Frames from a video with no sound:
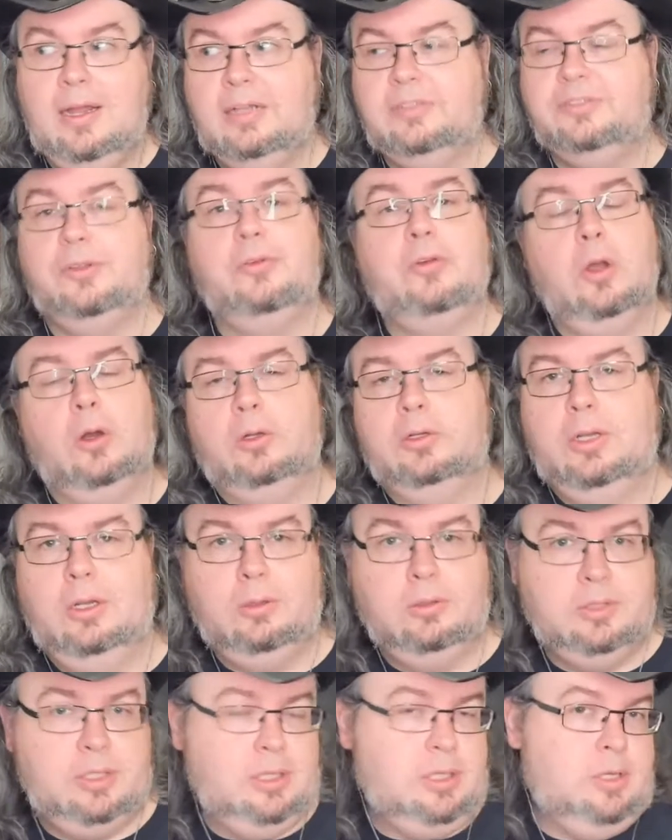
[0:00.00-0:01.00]
as you've gotten
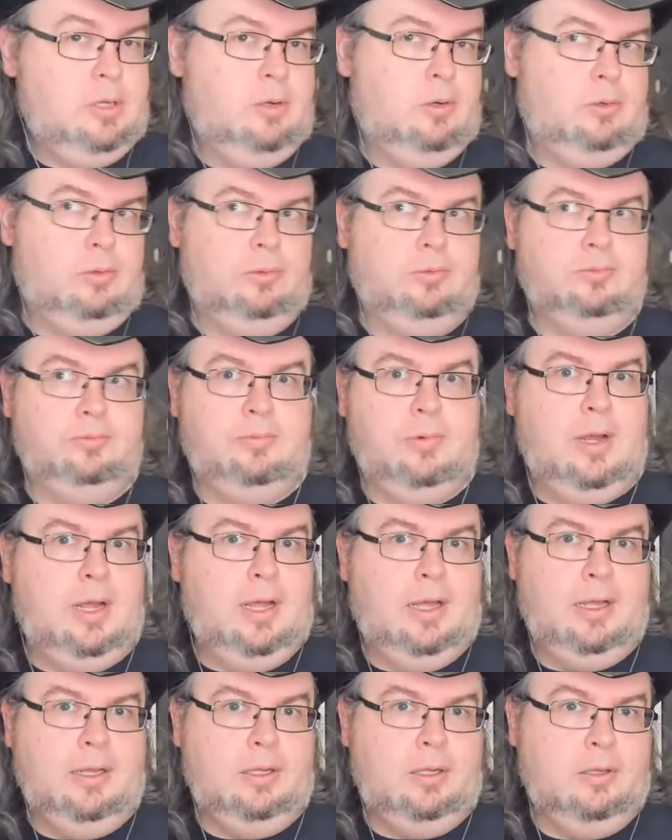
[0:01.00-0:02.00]
older, your
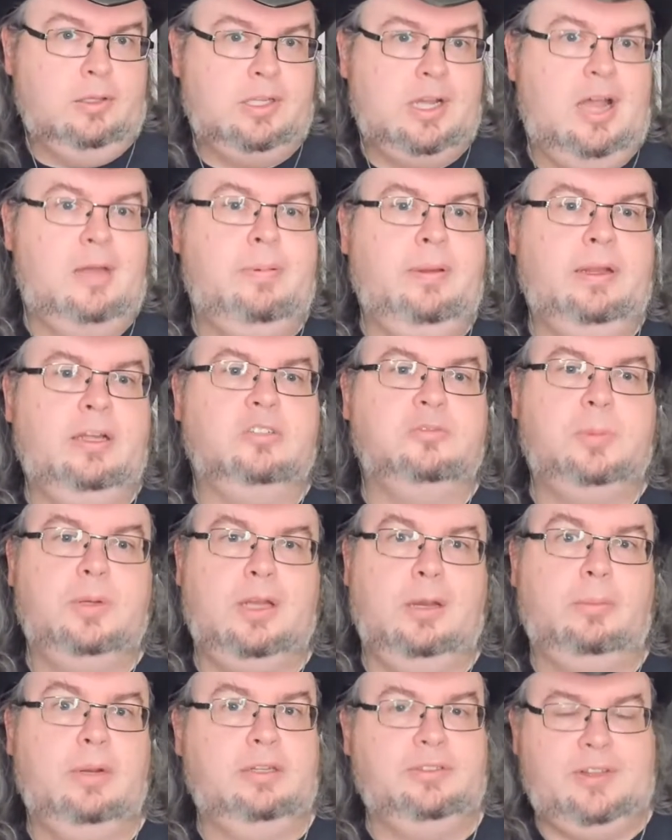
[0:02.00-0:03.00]
typing has
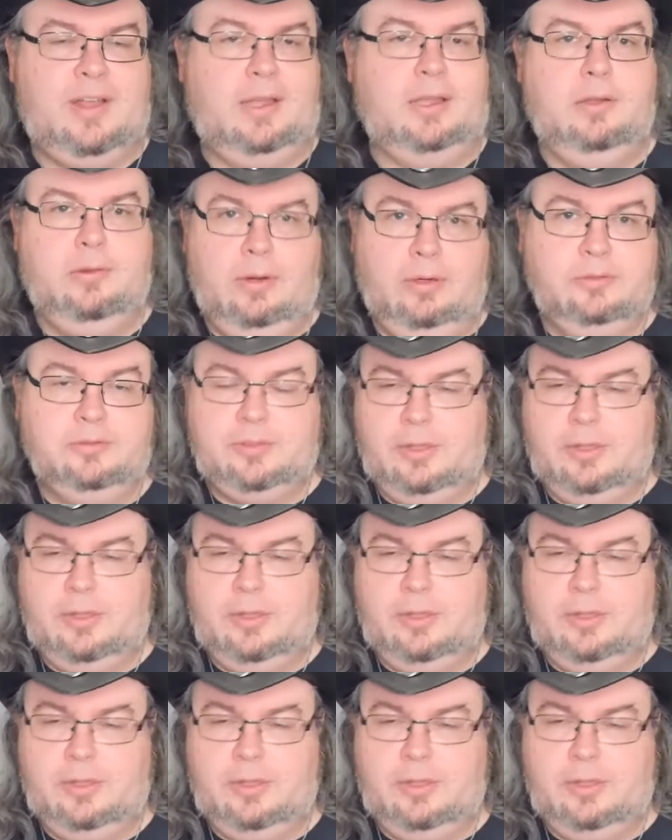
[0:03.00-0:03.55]
become less accurate.